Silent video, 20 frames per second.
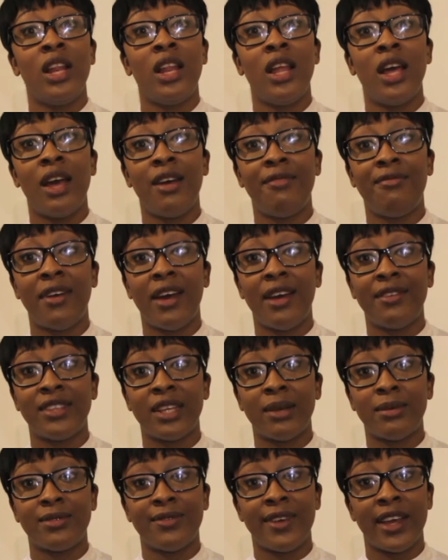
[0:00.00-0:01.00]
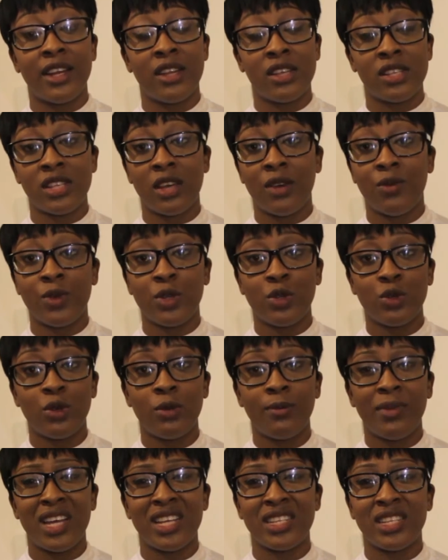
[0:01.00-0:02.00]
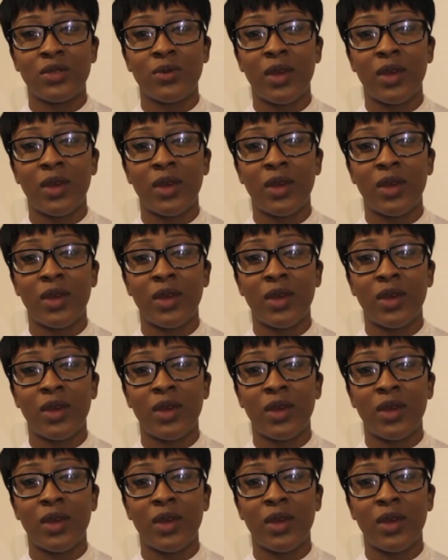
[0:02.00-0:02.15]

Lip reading: Let her have time to find herself, which all matters.